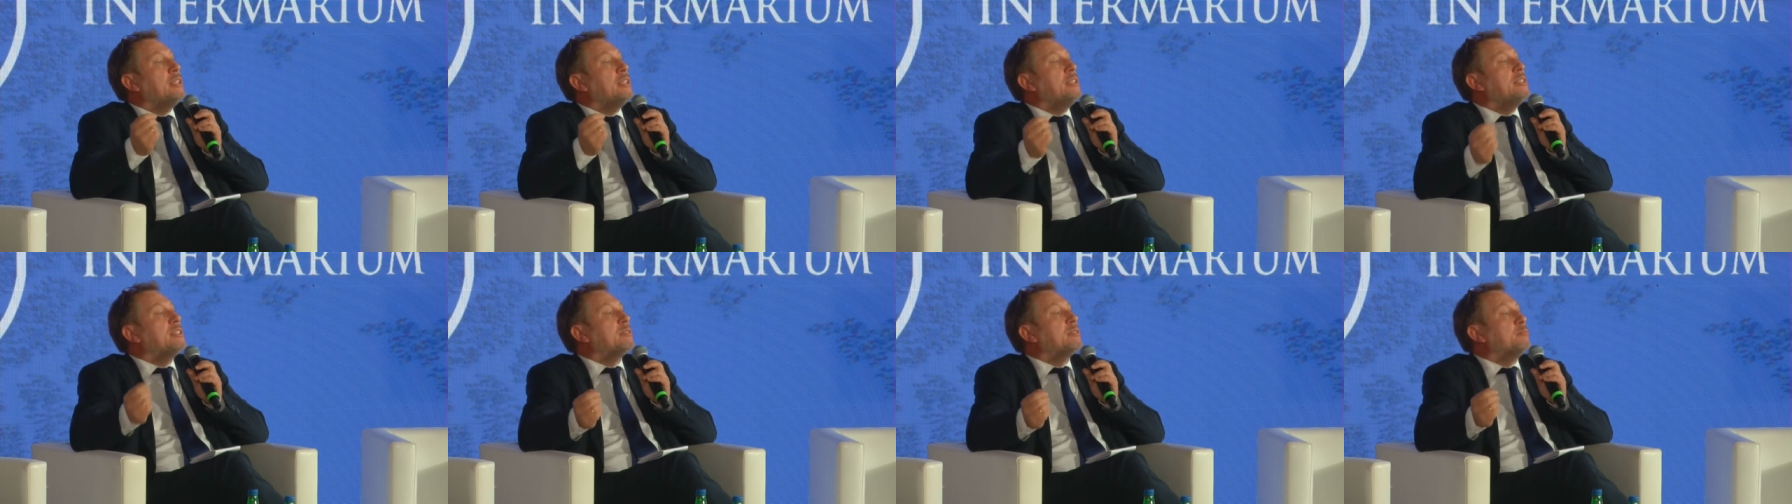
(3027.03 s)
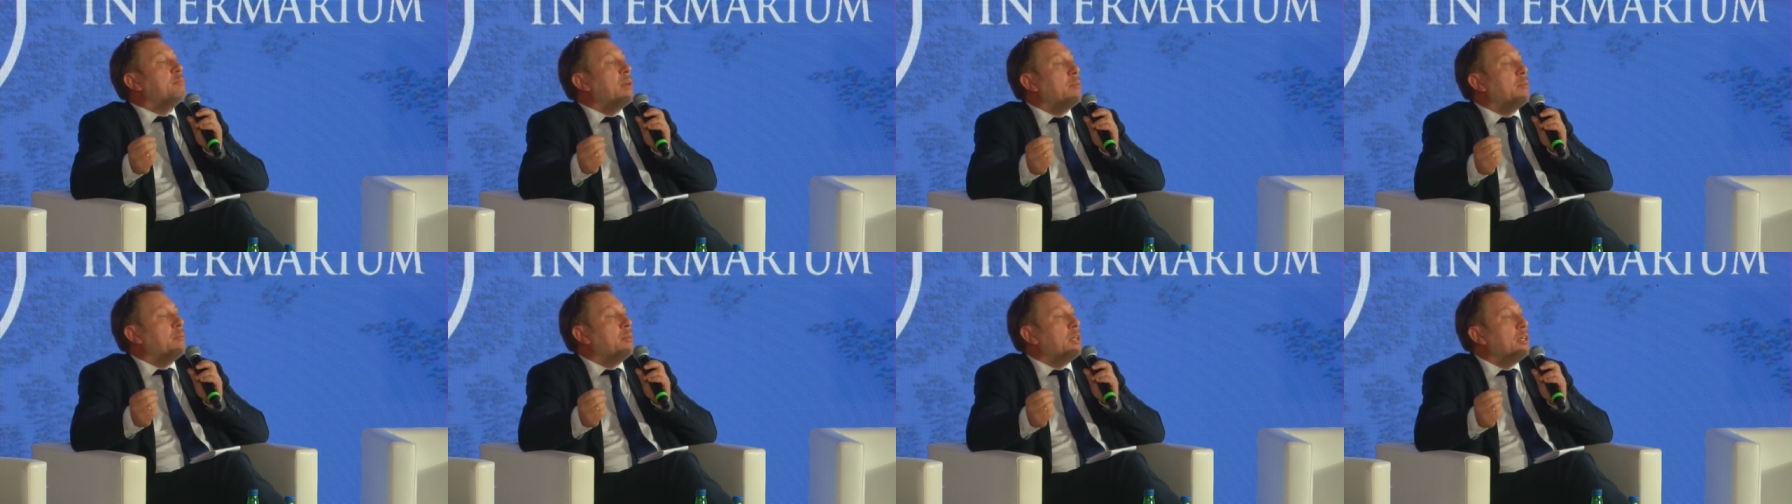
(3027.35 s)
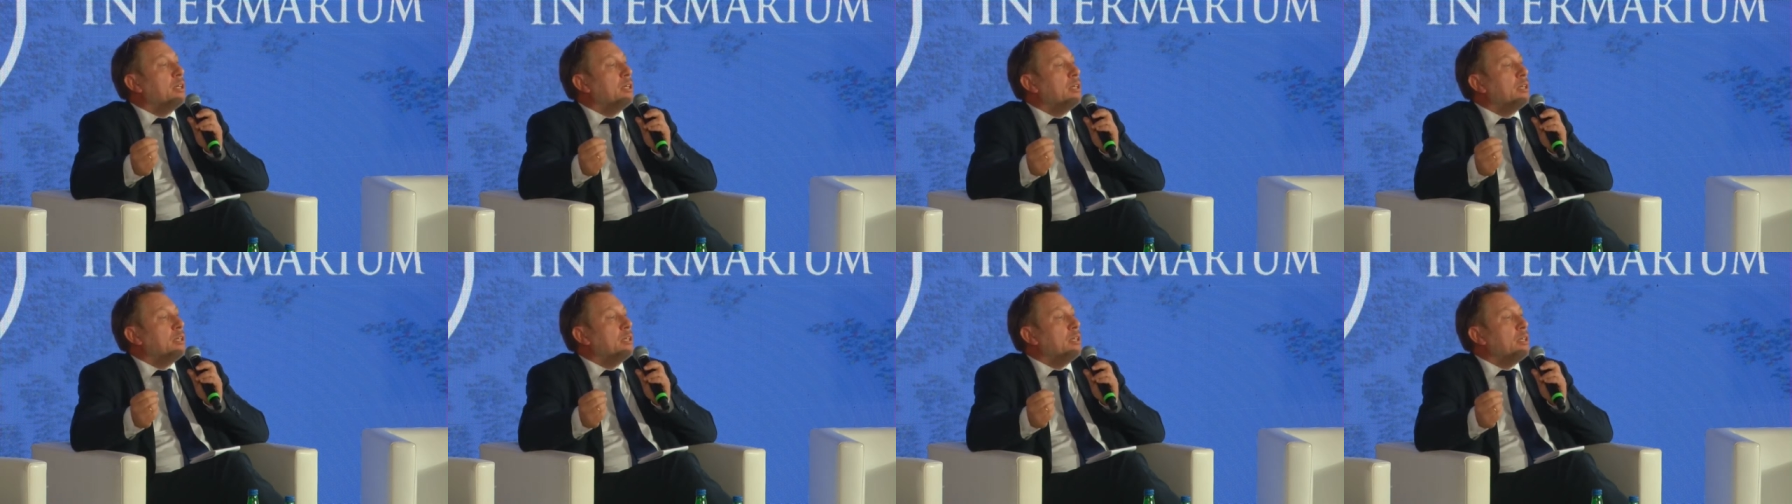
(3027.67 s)

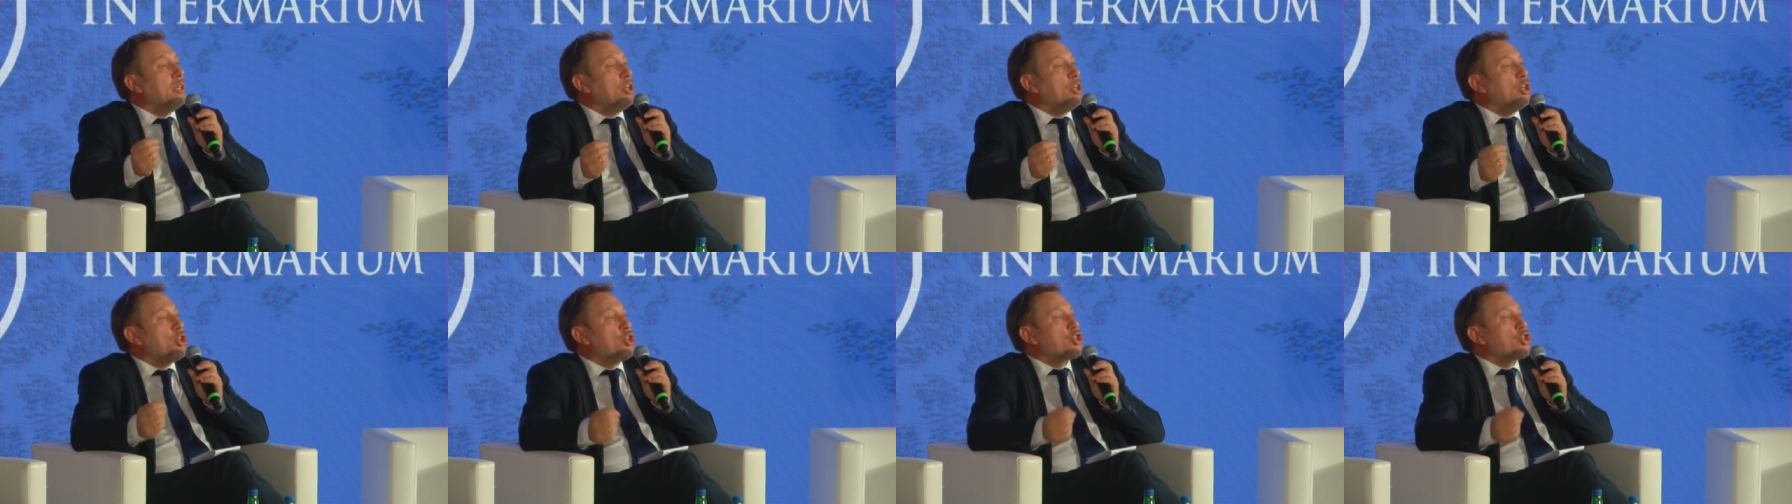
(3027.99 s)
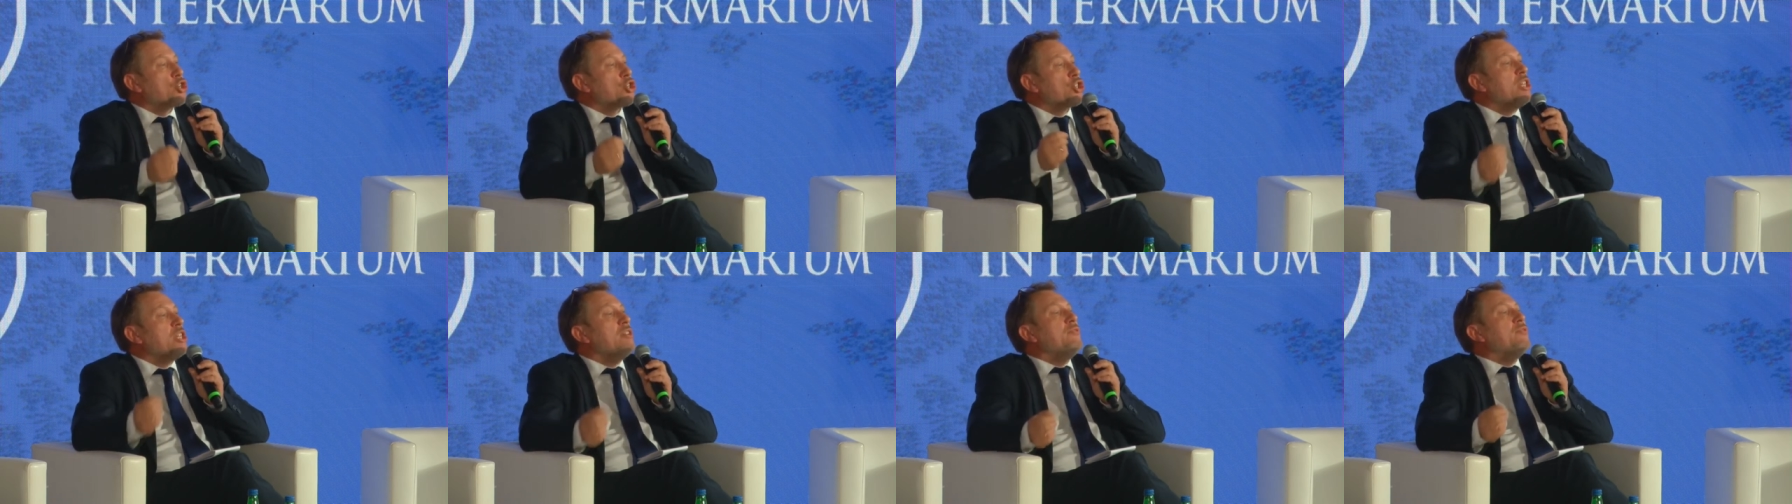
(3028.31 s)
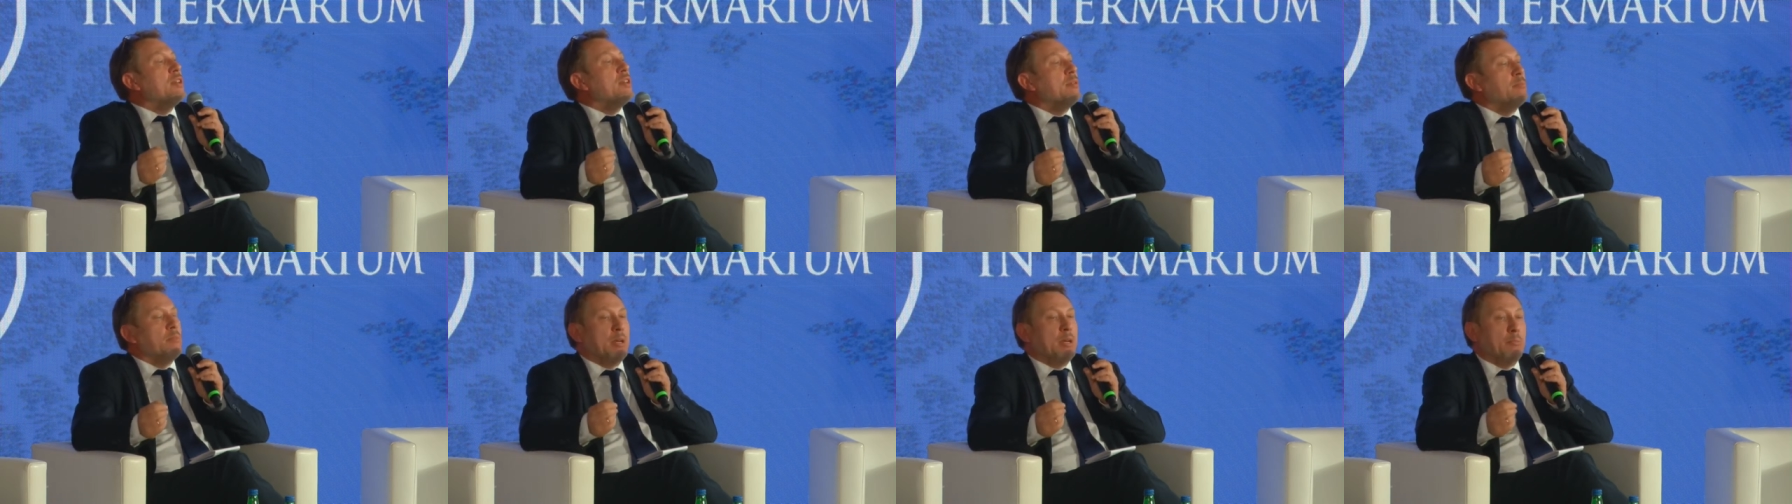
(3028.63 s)
administration is an
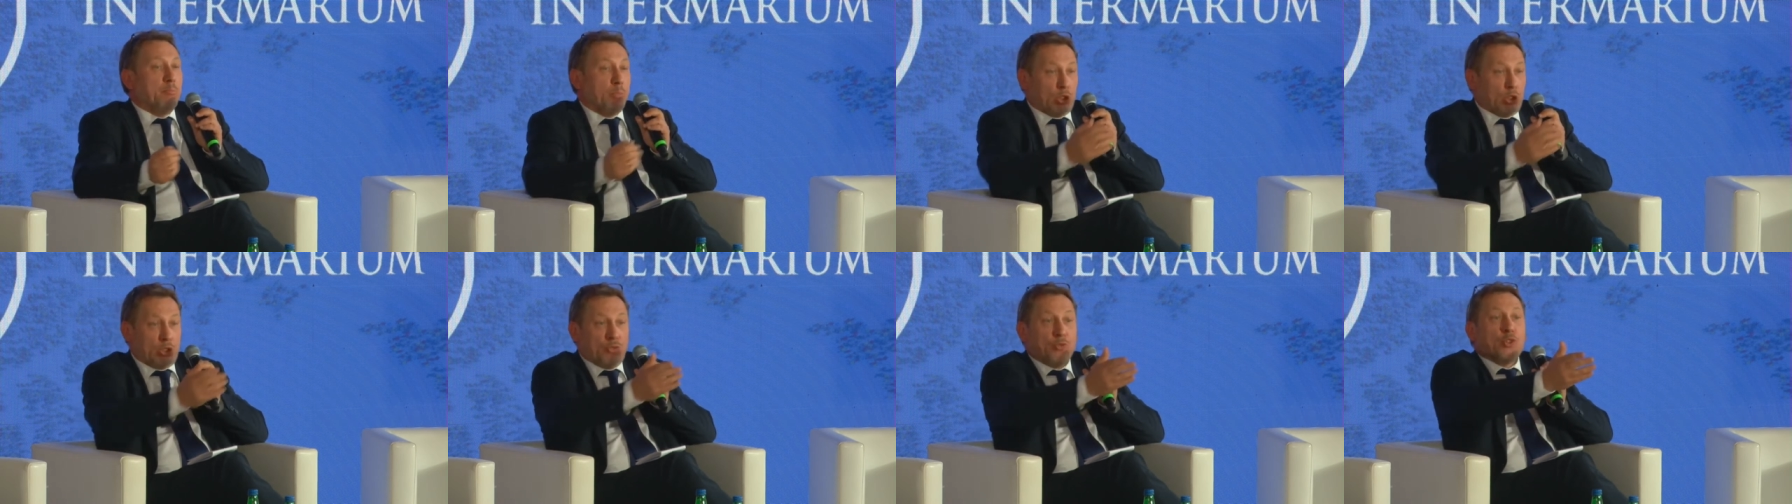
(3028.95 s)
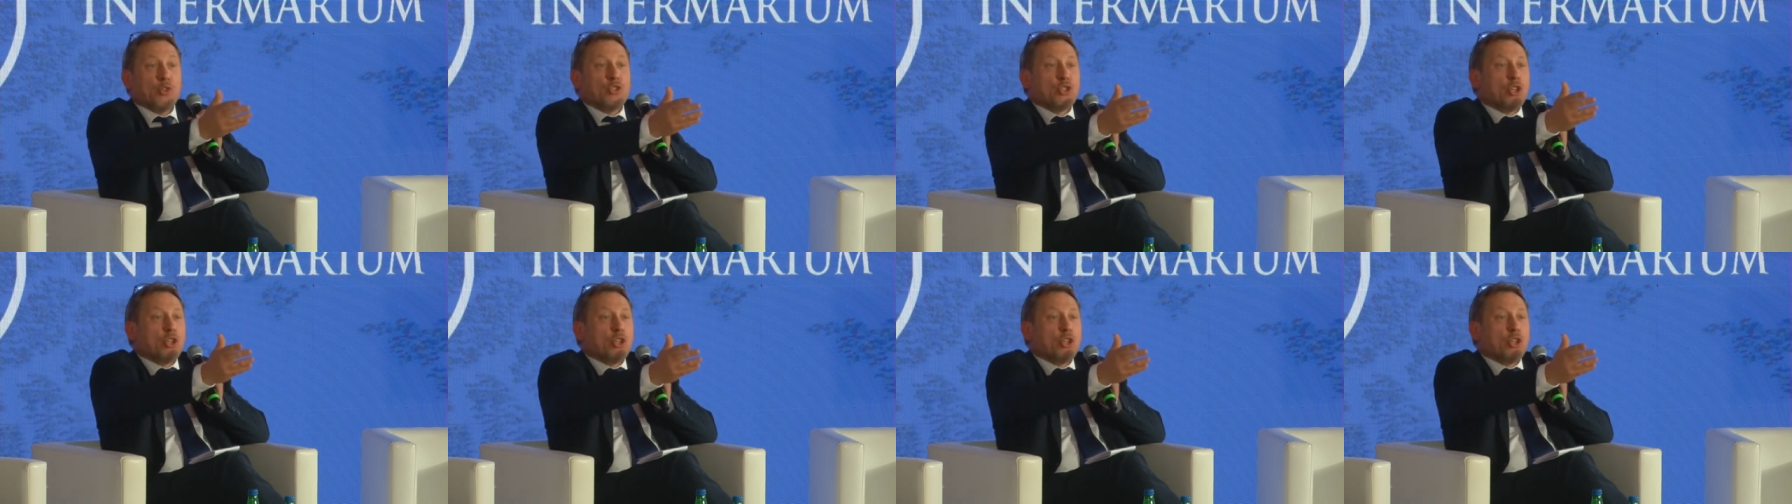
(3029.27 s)
organism,